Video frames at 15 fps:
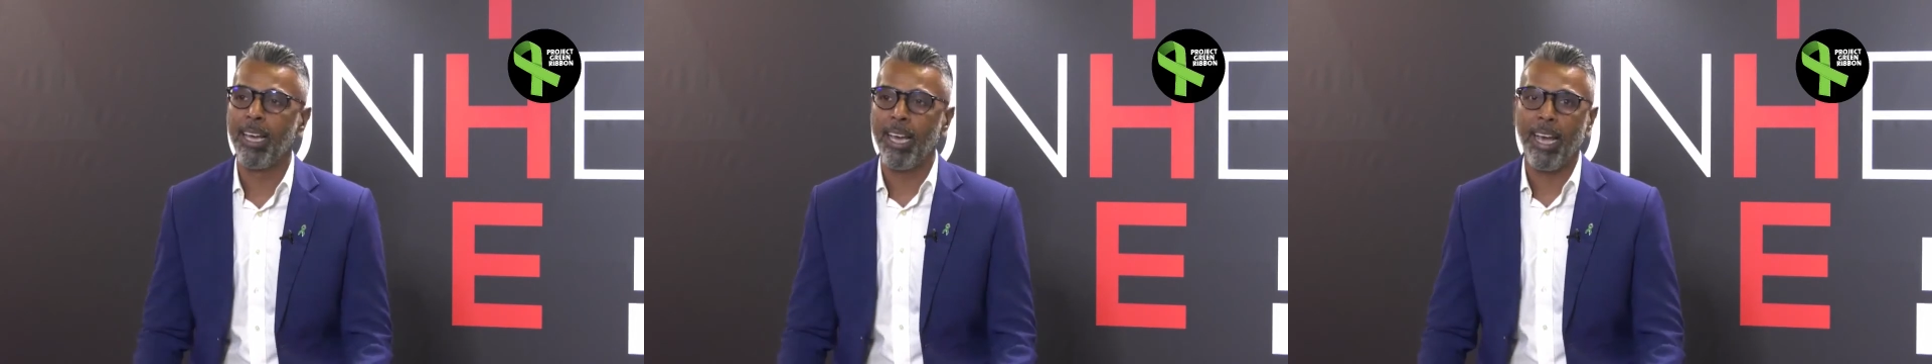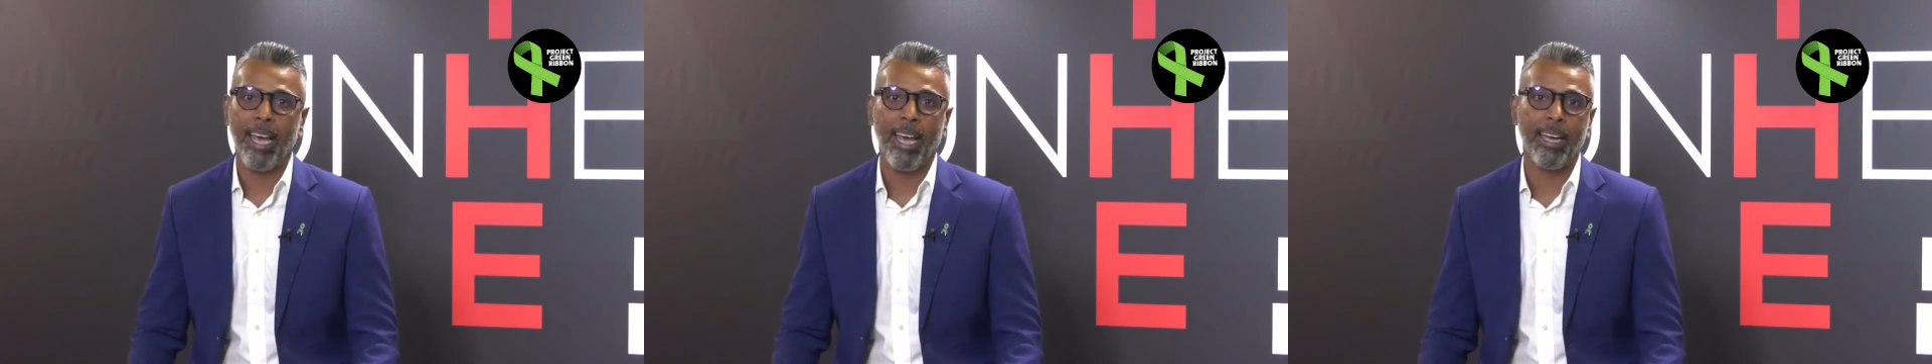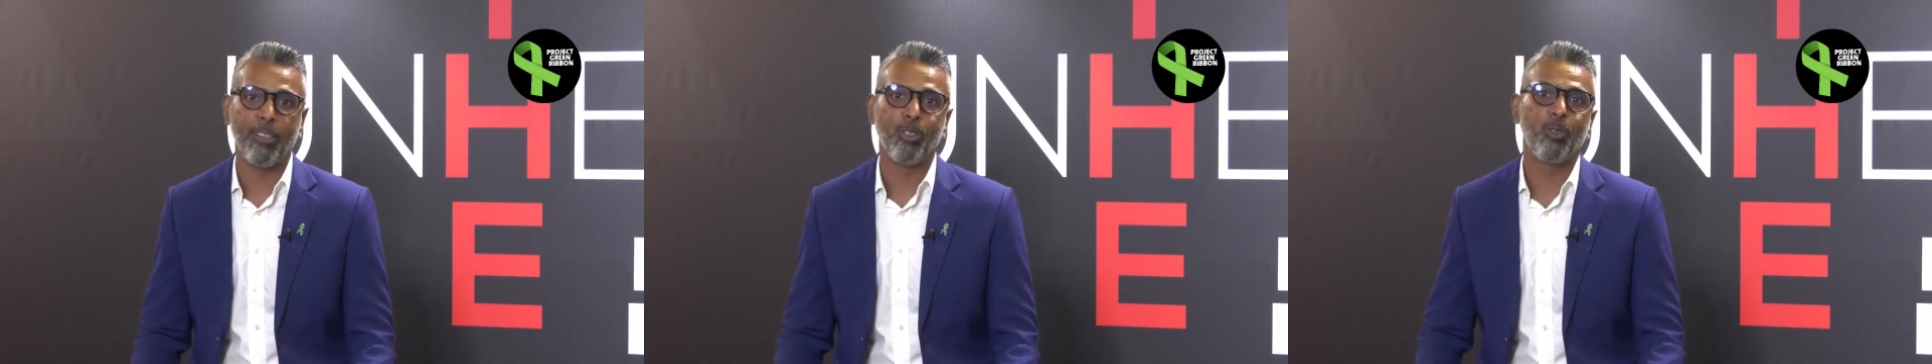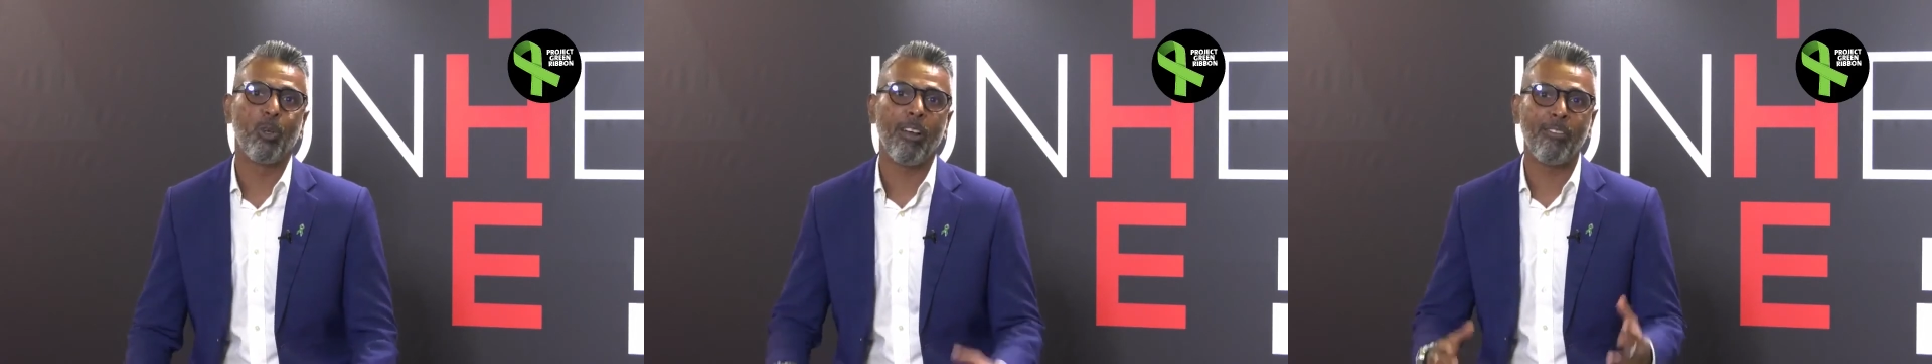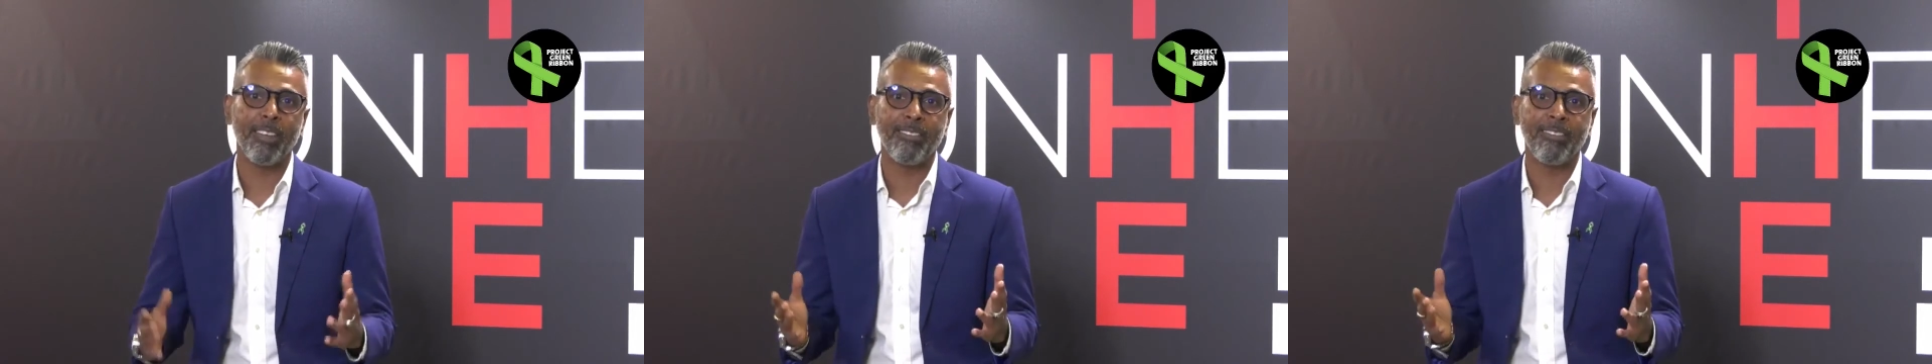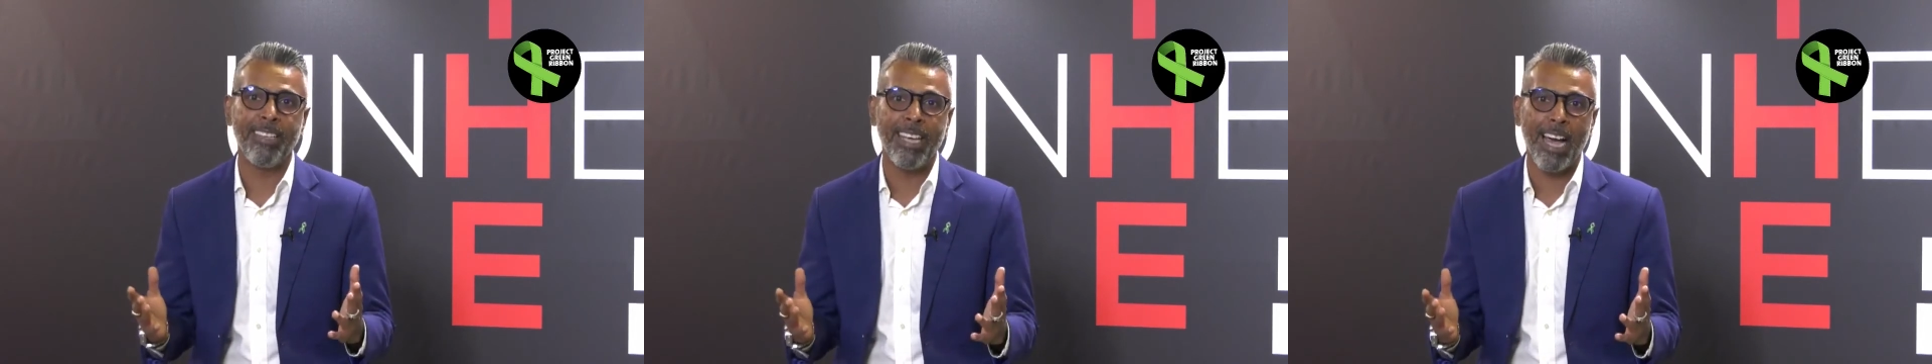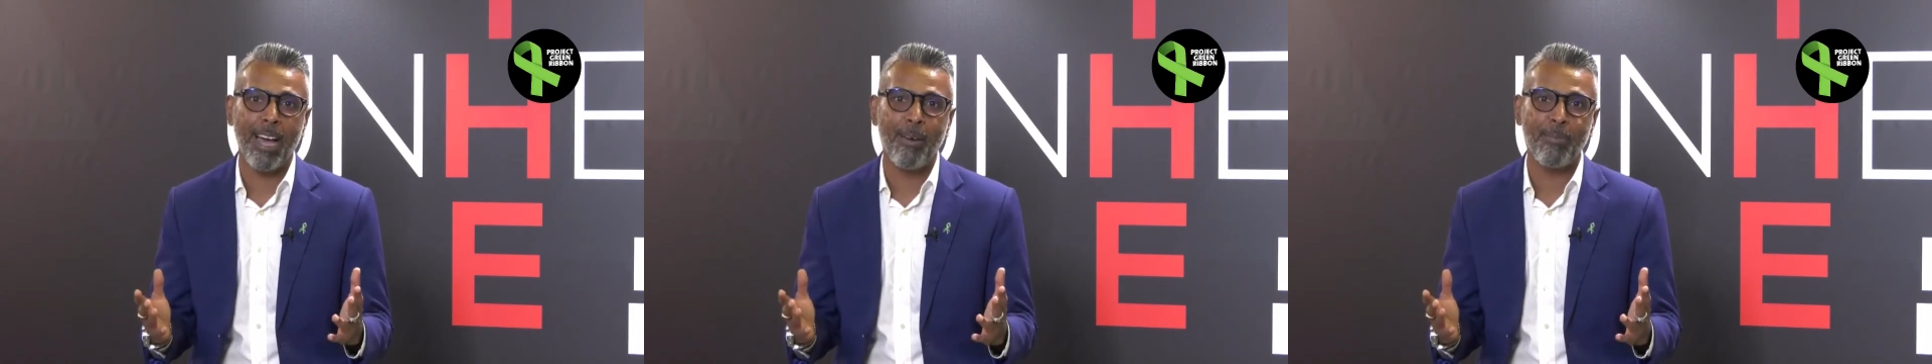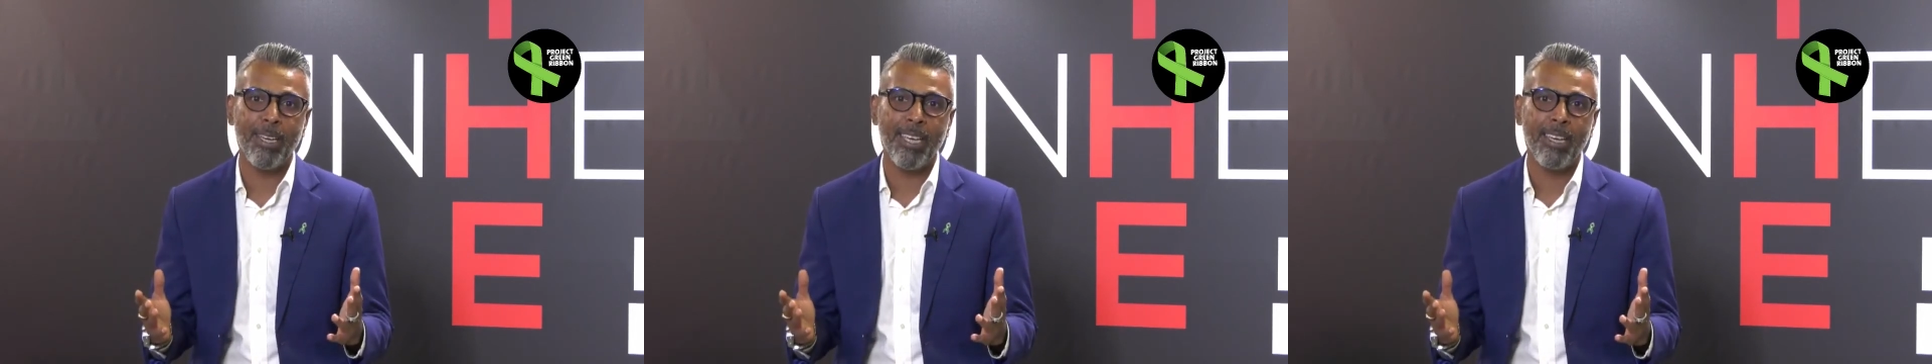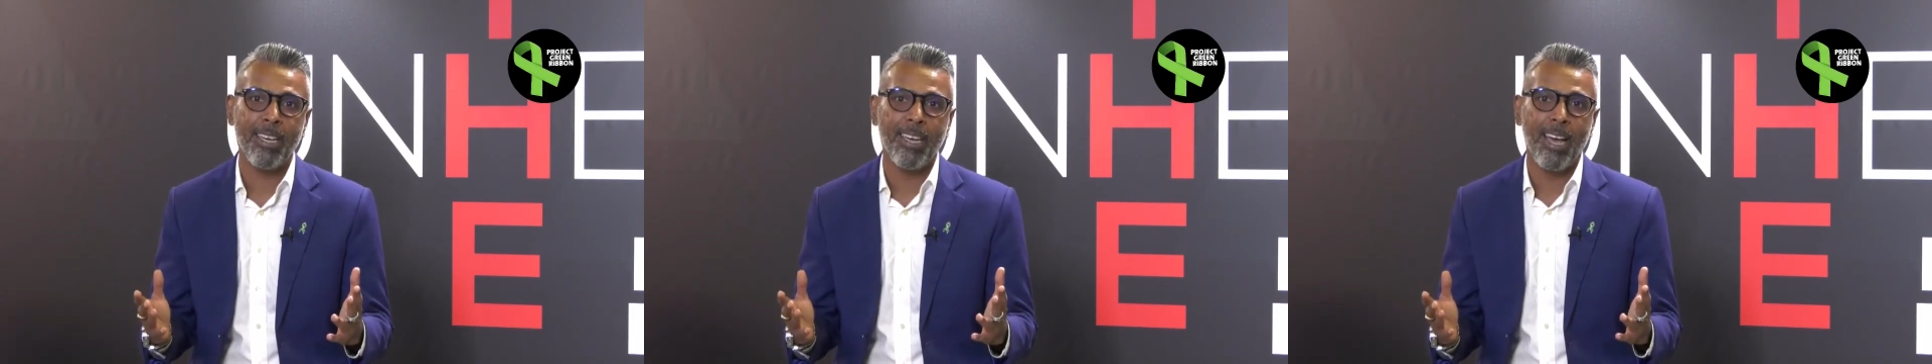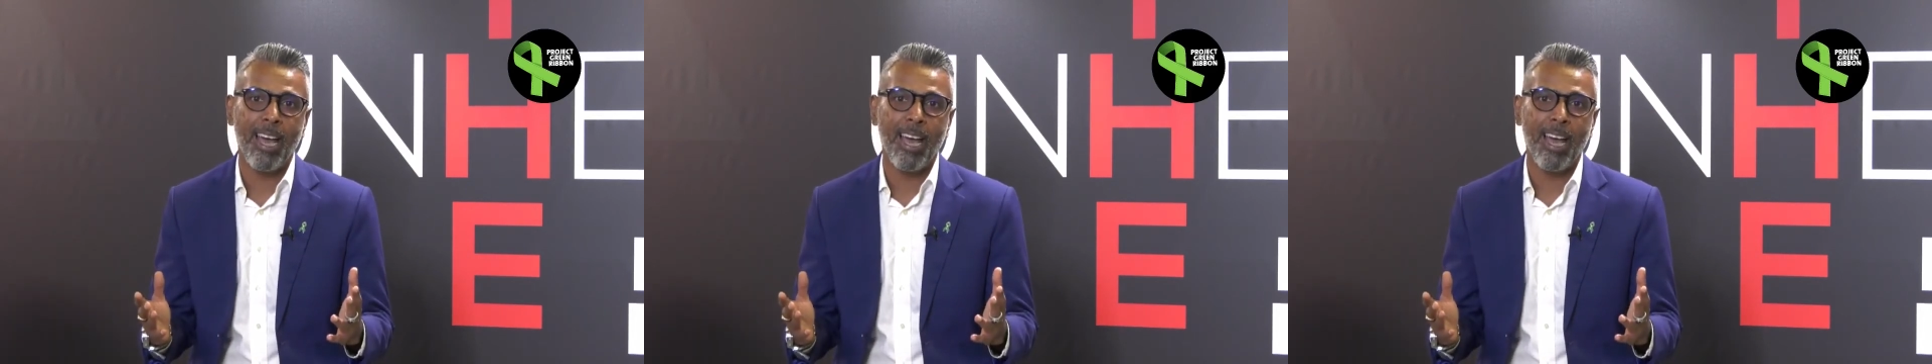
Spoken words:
And 12 years in the army,